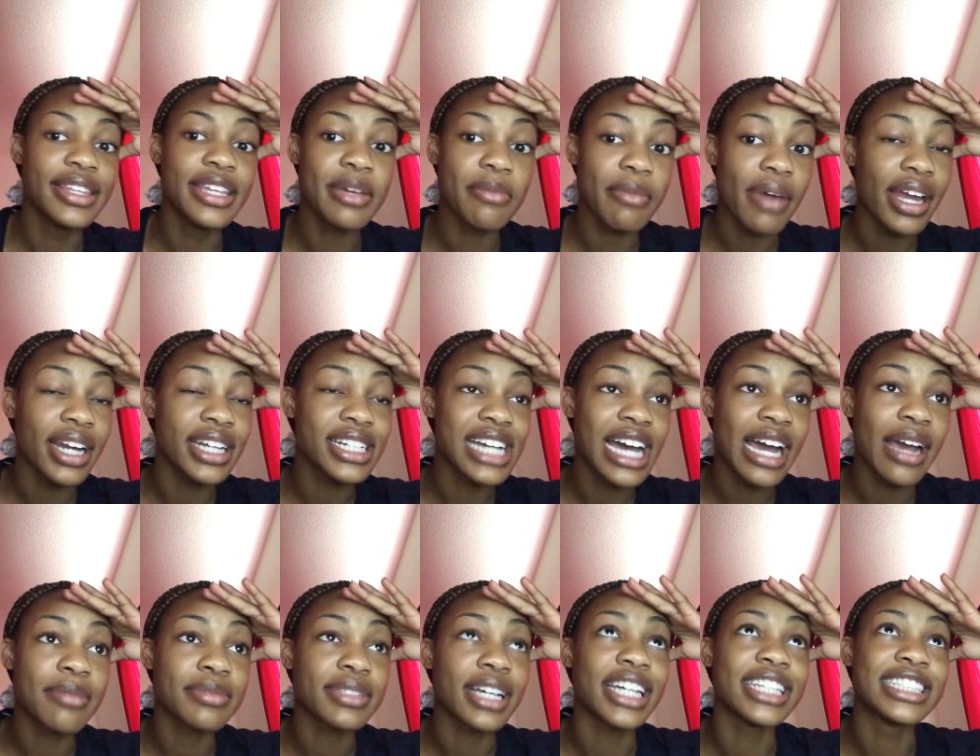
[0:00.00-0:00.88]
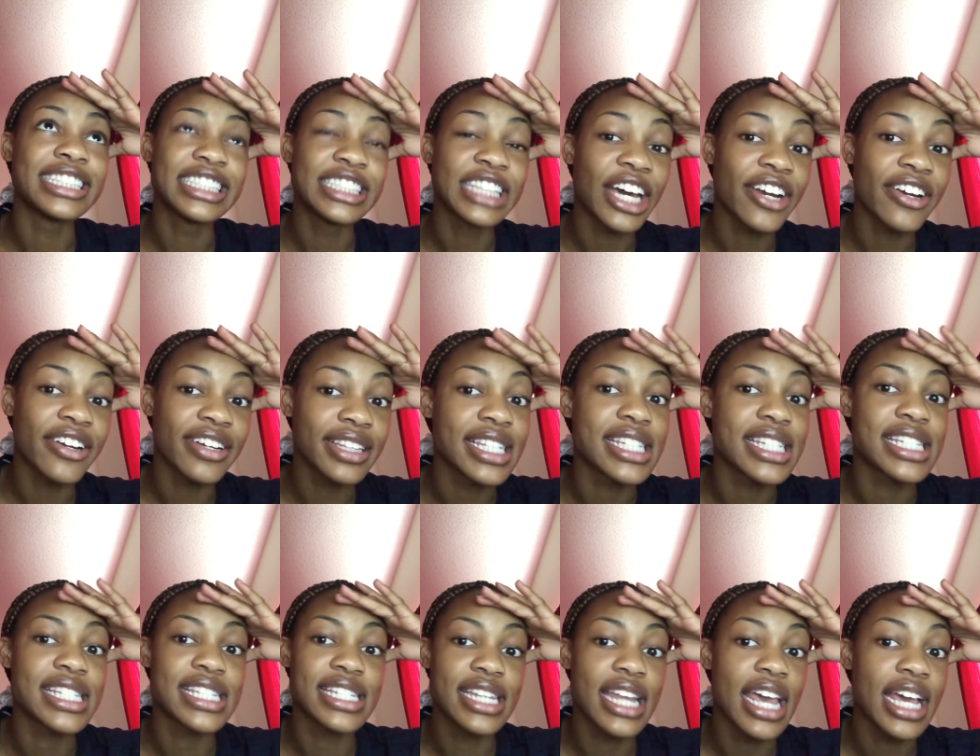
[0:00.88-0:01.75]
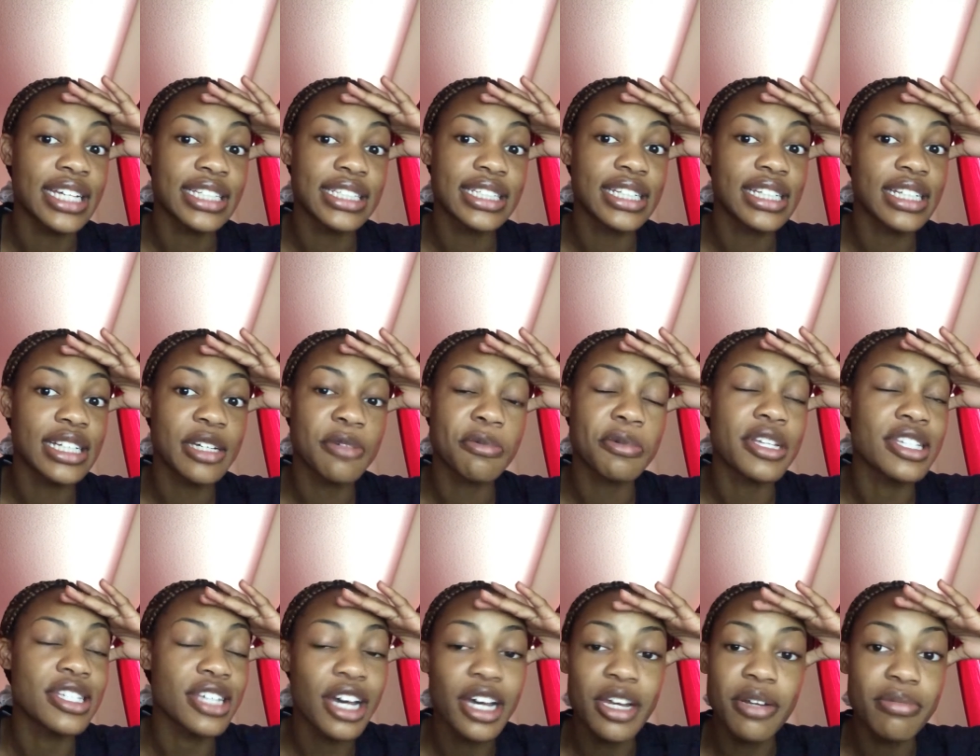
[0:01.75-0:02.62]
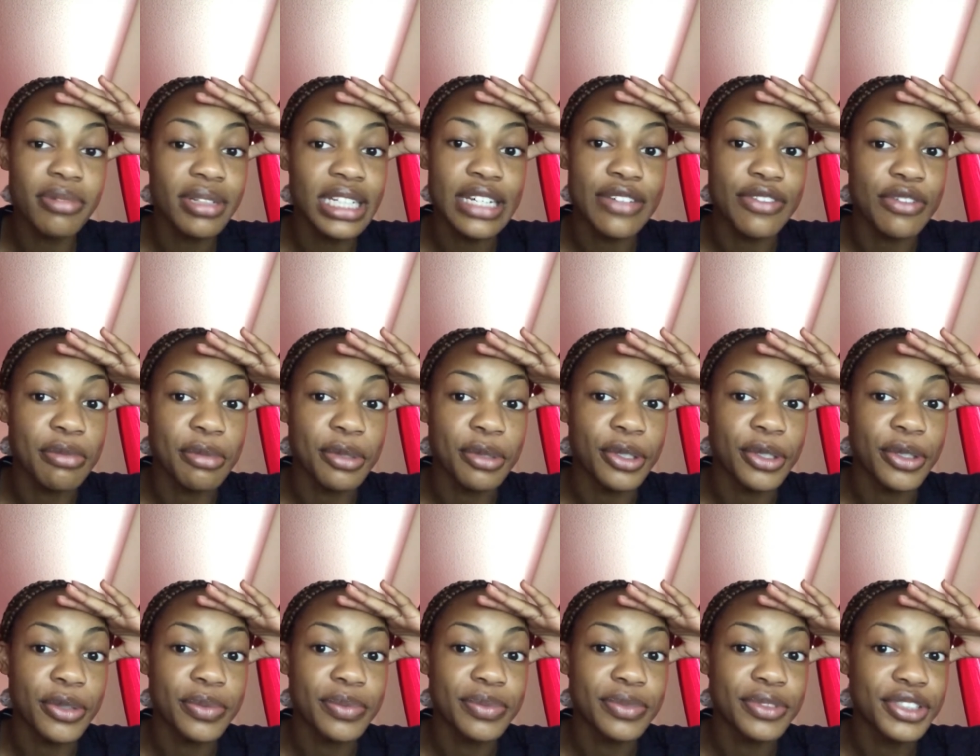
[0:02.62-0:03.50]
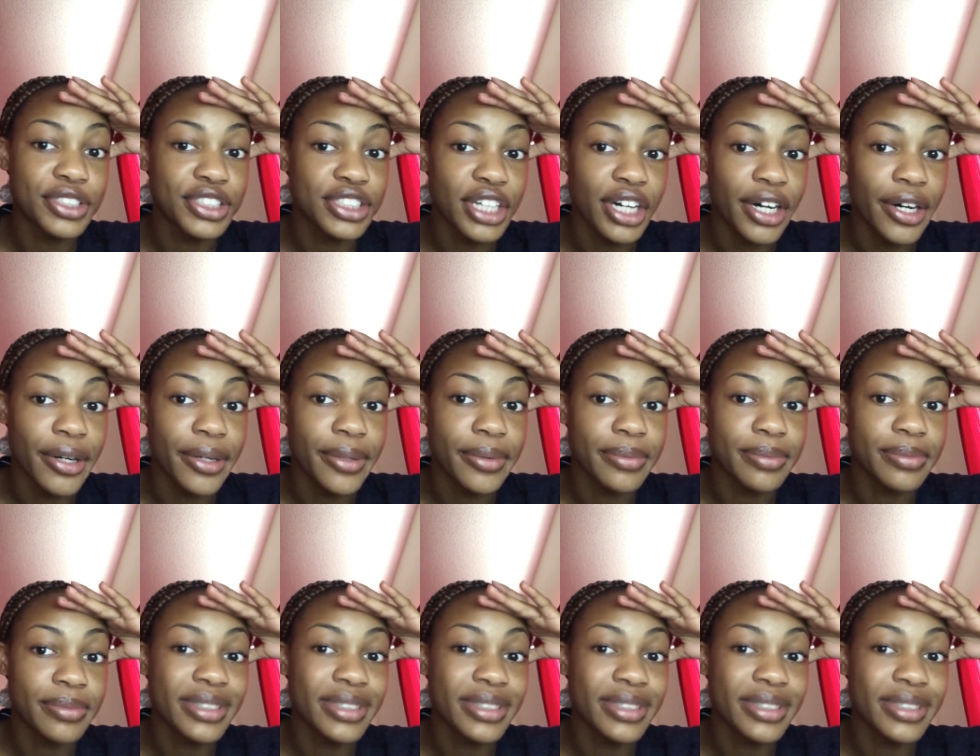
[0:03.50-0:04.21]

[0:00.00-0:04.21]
The amount of times I stutter in this next clip is unbelievable. So